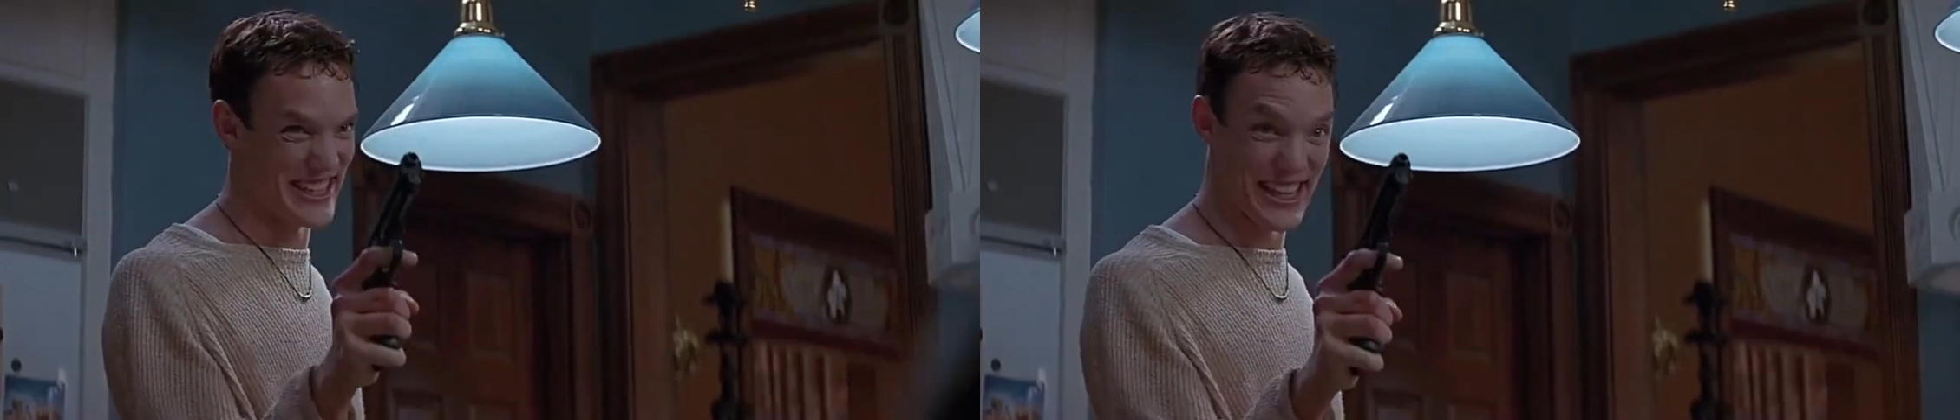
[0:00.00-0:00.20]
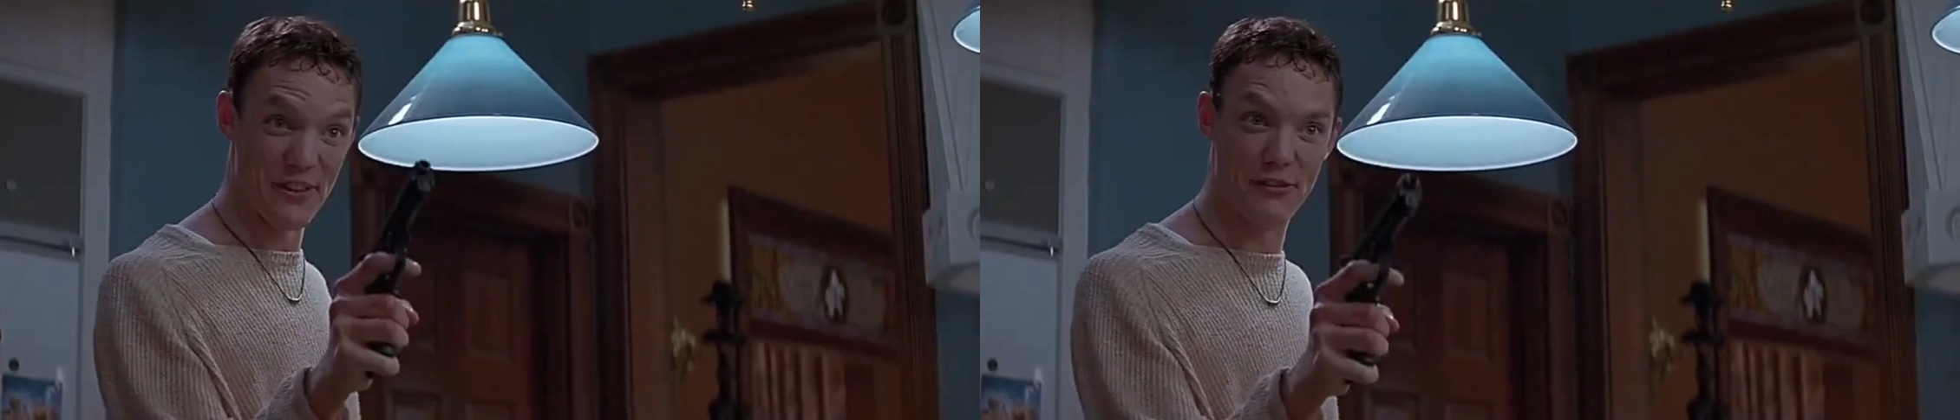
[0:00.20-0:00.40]

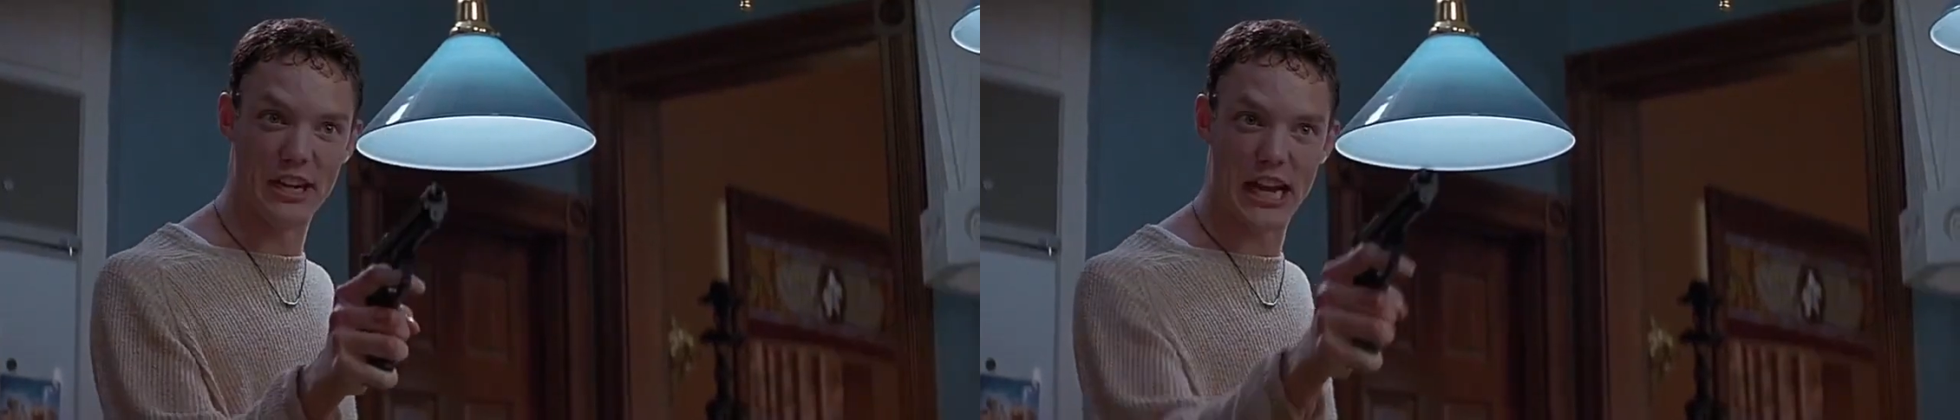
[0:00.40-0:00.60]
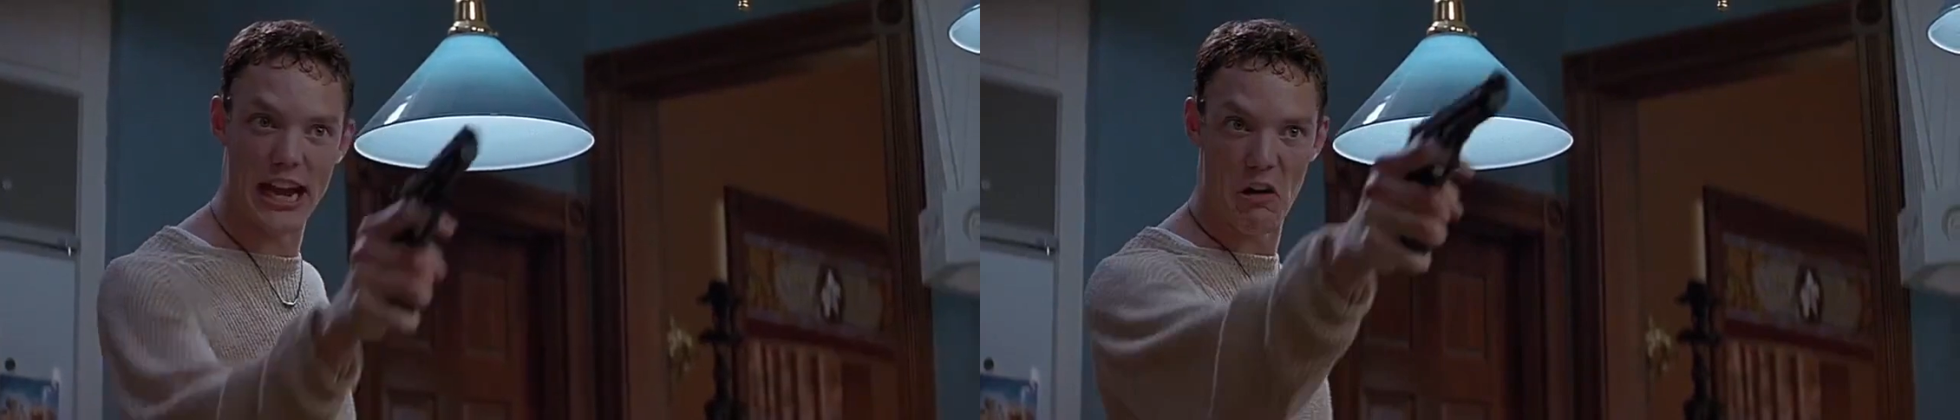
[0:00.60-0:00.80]
and if you
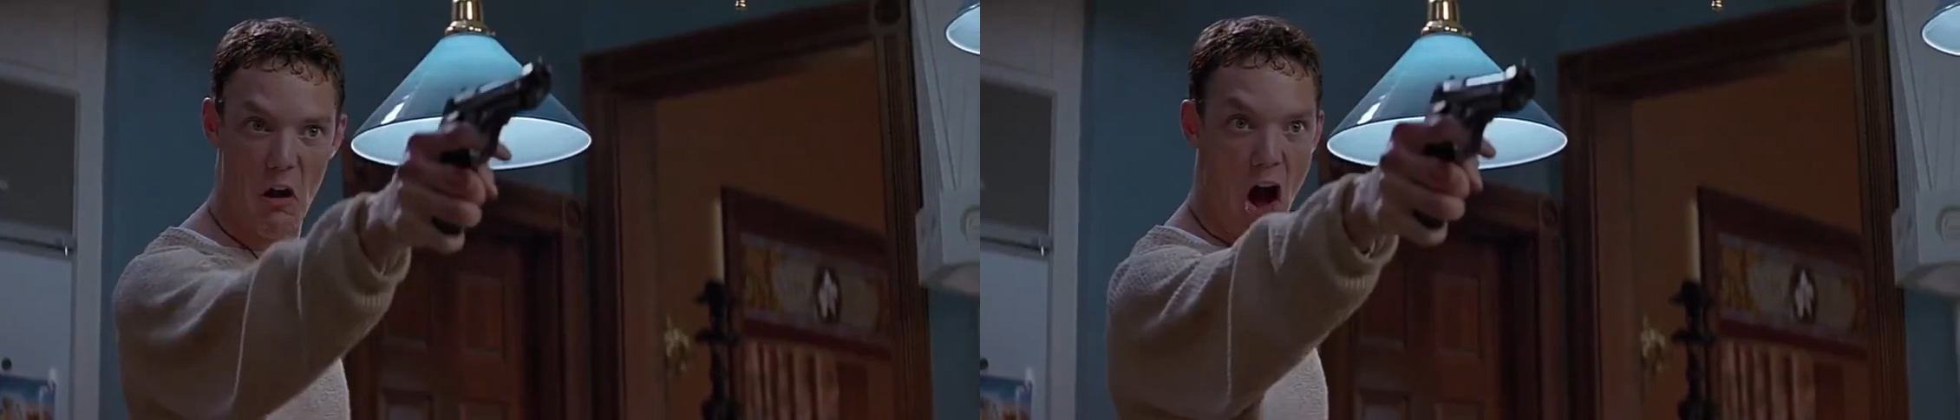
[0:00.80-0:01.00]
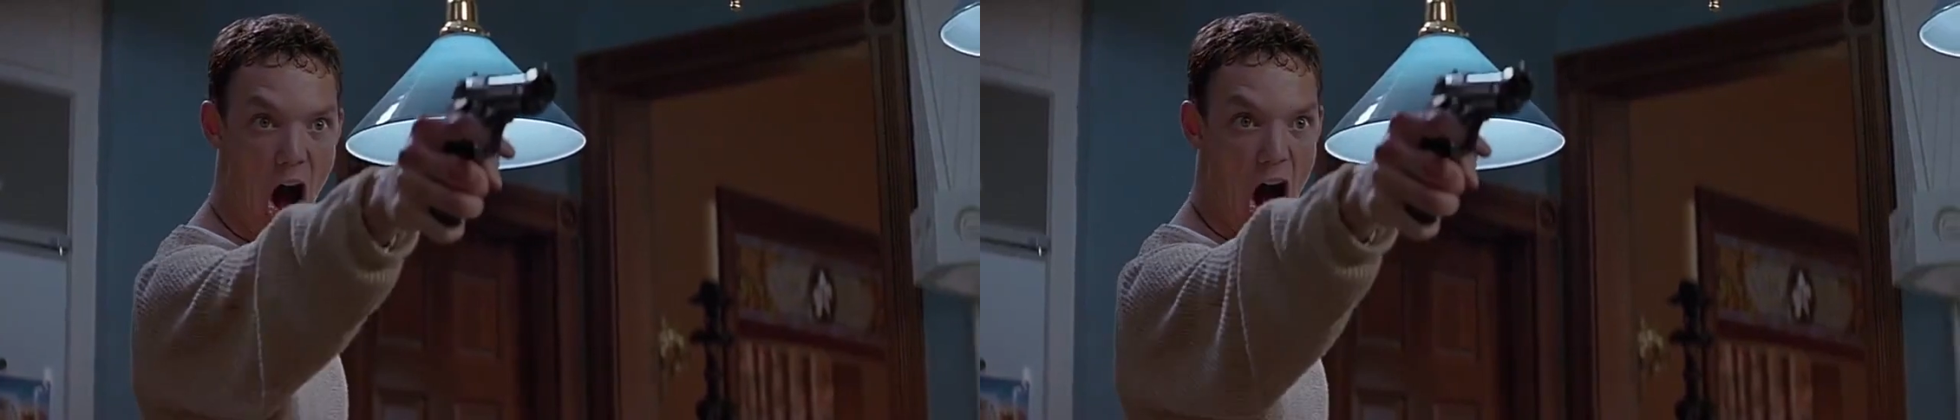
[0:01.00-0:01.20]
get it
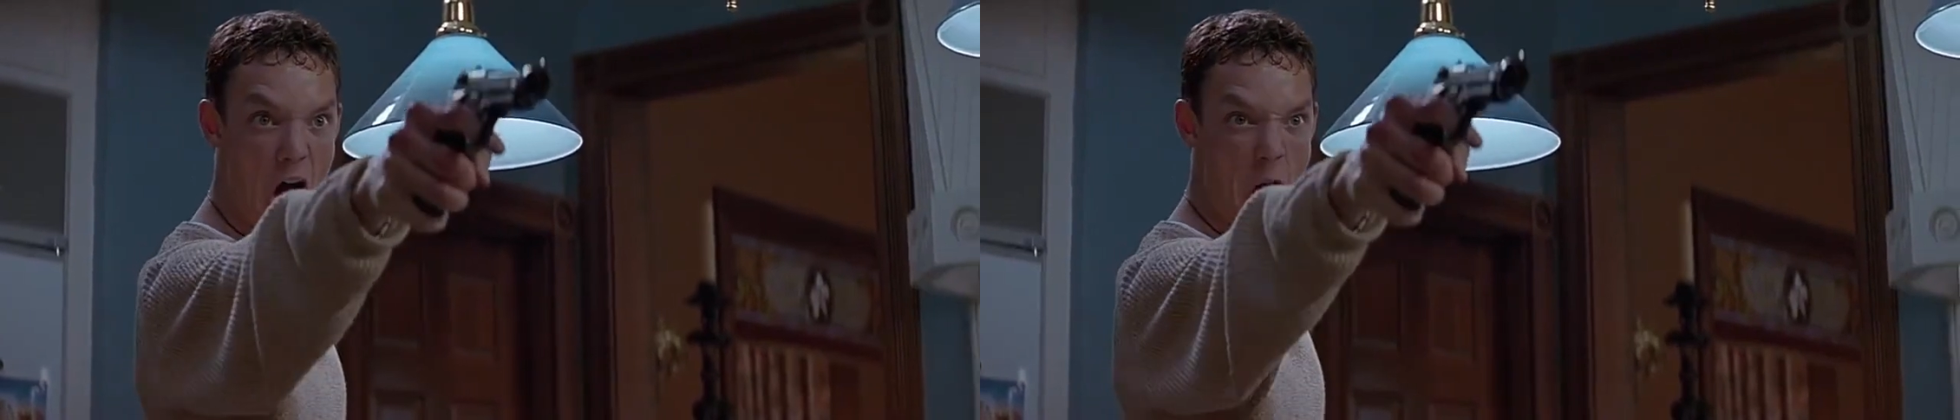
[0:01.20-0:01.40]
wrong,